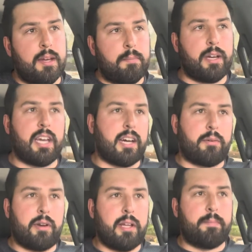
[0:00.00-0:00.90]
But yeah,
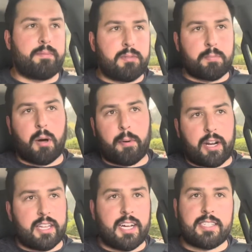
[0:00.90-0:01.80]
in small
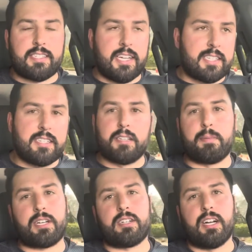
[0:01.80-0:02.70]
parking lots, it's still a
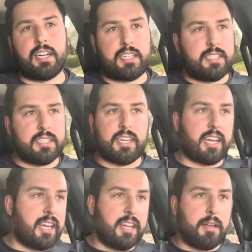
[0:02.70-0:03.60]
big truck, just like
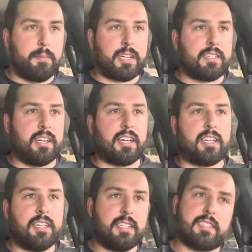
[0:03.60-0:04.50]
any other big truck.
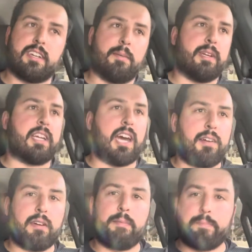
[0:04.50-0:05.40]
It's going to be kind
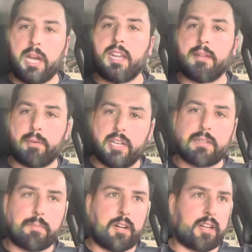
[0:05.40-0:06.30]
of a pain in the butt
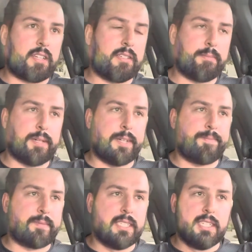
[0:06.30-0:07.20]
to park, but
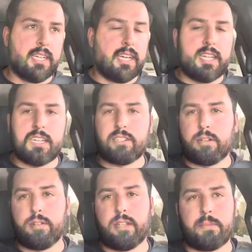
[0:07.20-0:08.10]
that
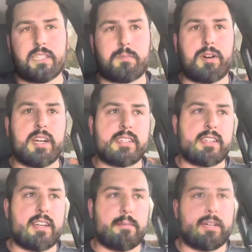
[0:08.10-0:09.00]
shouldn't really be surprising
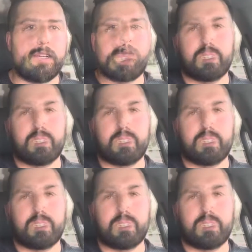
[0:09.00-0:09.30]
to anybody.